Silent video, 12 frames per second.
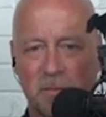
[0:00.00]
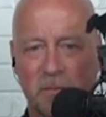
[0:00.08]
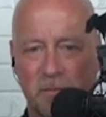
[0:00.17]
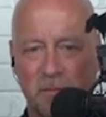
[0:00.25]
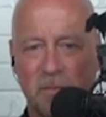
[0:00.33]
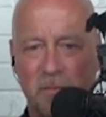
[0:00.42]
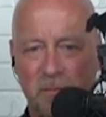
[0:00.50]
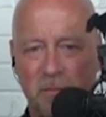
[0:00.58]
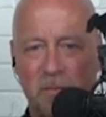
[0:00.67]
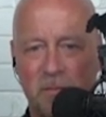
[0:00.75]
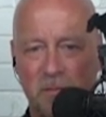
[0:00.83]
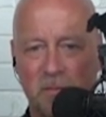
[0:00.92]

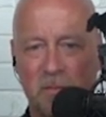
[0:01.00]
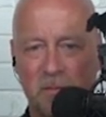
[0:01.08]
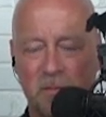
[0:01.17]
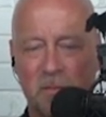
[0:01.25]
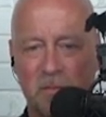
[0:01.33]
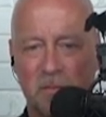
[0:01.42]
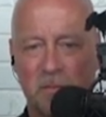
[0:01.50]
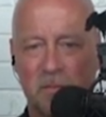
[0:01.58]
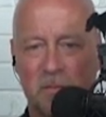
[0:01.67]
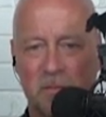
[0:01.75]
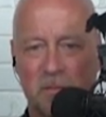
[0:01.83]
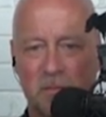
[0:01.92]

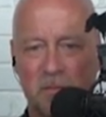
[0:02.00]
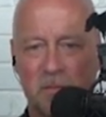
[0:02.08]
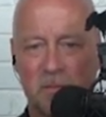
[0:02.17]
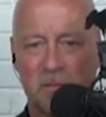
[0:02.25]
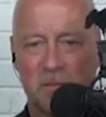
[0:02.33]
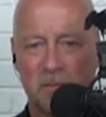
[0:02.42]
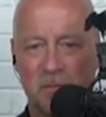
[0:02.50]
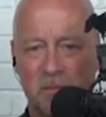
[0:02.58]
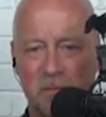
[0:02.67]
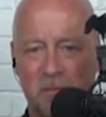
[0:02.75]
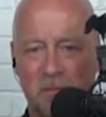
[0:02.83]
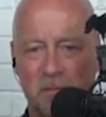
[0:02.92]

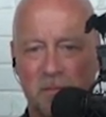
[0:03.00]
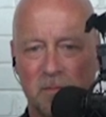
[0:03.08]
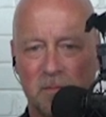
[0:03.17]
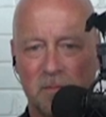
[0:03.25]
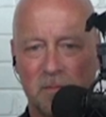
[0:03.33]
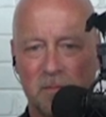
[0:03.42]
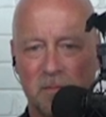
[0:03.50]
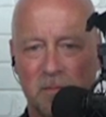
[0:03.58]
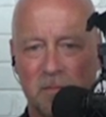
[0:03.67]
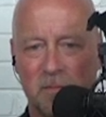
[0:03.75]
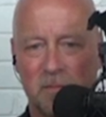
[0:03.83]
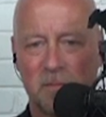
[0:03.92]

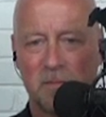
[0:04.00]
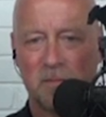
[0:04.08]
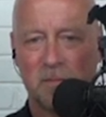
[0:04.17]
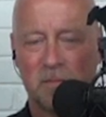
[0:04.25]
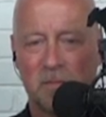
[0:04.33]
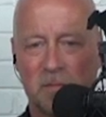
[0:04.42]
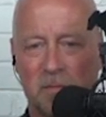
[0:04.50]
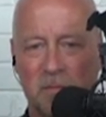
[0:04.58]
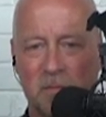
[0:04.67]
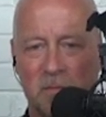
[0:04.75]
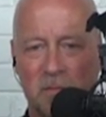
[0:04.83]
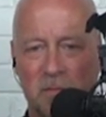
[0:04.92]

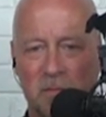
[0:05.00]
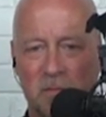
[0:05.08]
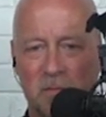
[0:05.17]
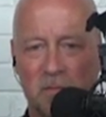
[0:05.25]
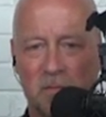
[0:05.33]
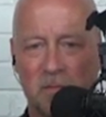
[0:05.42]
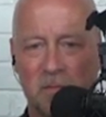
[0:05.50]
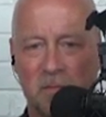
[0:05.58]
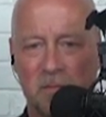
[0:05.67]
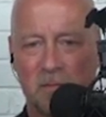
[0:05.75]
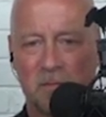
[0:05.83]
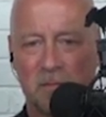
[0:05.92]

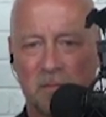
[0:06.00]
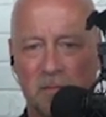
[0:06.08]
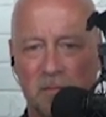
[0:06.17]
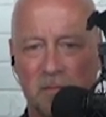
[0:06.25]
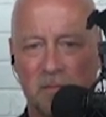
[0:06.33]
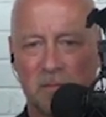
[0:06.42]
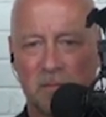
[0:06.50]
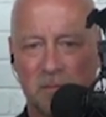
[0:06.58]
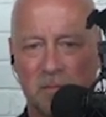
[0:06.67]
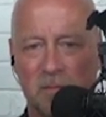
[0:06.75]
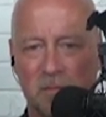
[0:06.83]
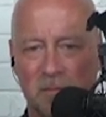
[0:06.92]

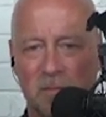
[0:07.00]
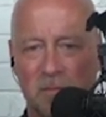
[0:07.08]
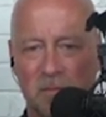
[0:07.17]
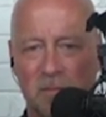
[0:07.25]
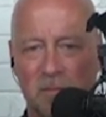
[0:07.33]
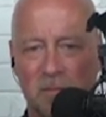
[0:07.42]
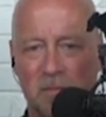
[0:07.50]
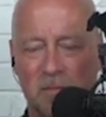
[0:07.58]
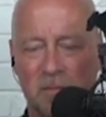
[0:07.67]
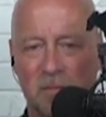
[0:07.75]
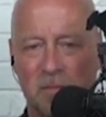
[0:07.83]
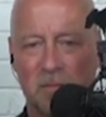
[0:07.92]
[no speech]